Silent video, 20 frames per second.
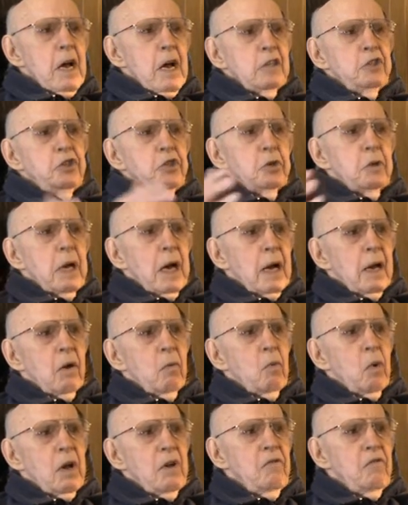As you got
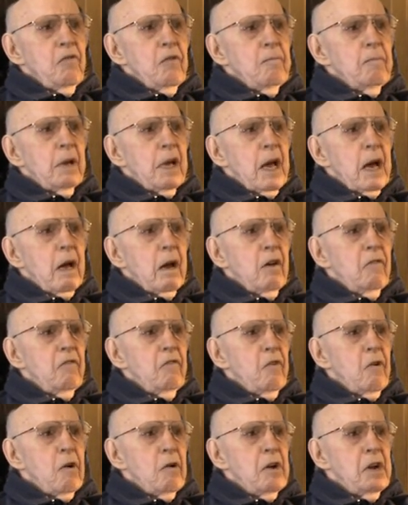away from
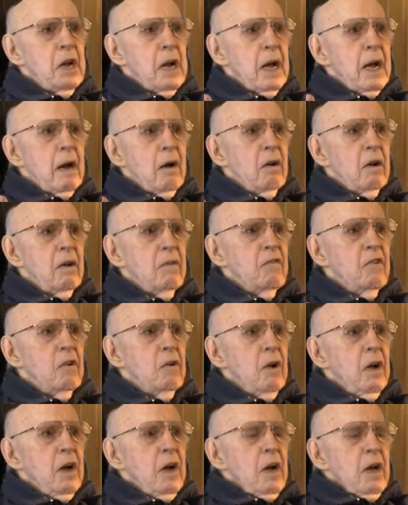California,
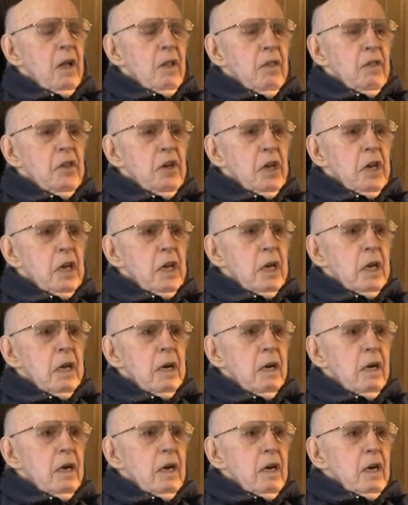however,
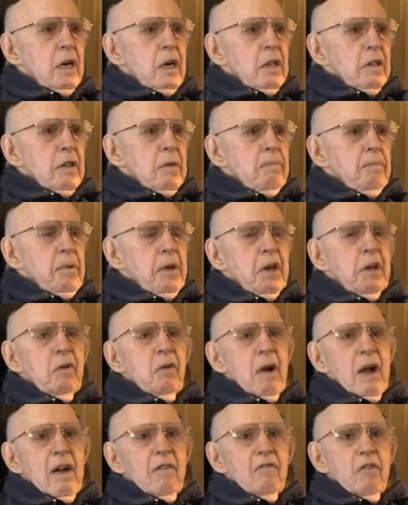the pea
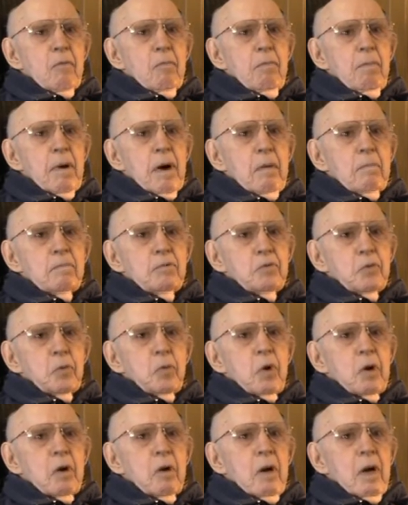gravel
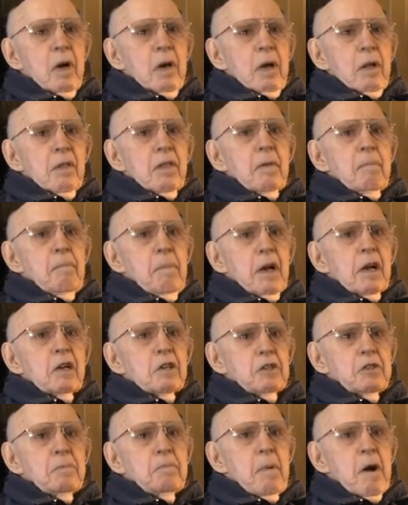pumps were, the
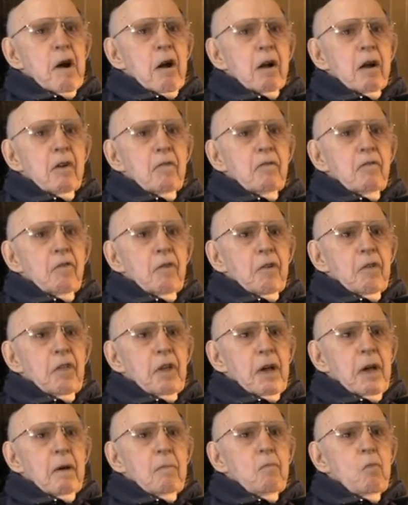biggest market for
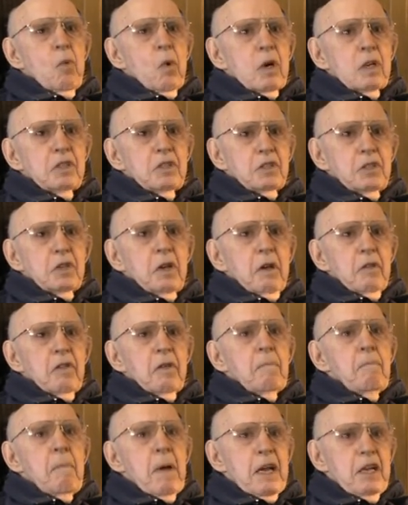them was
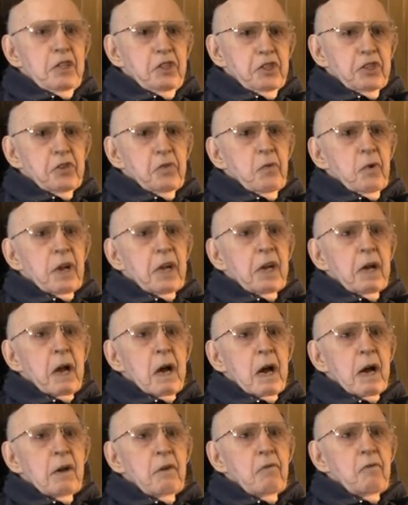the masonry
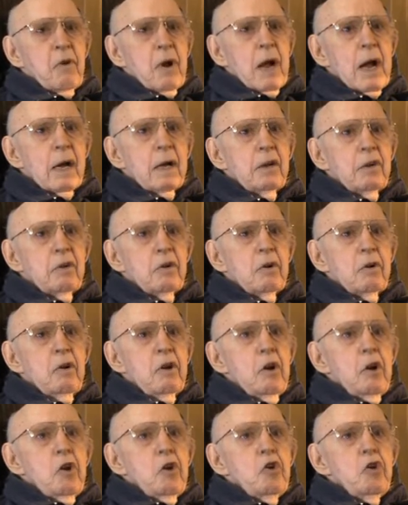contractor,
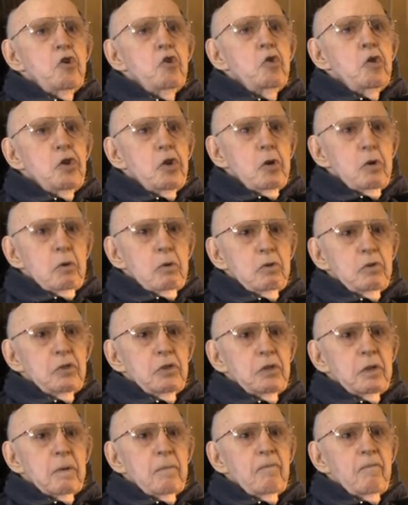who
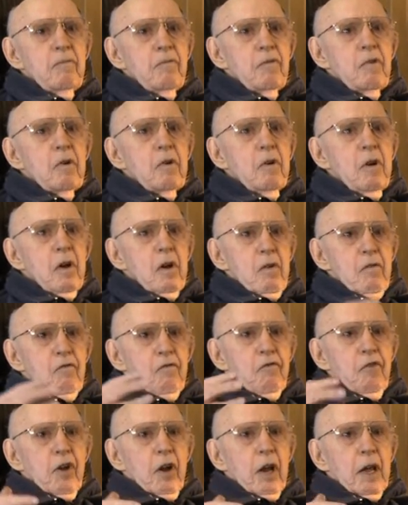used them for
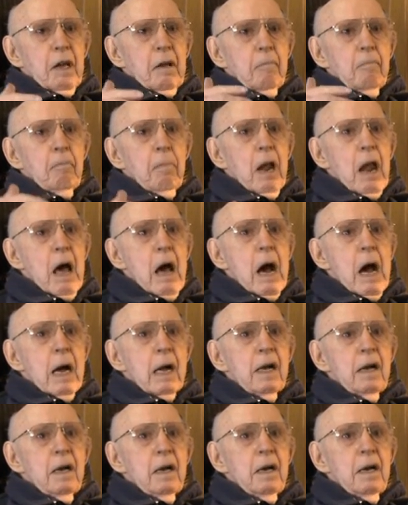filling
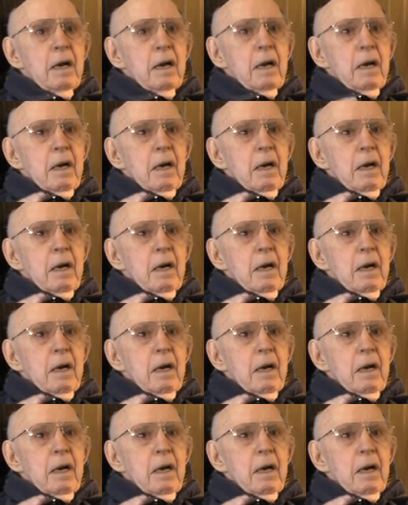block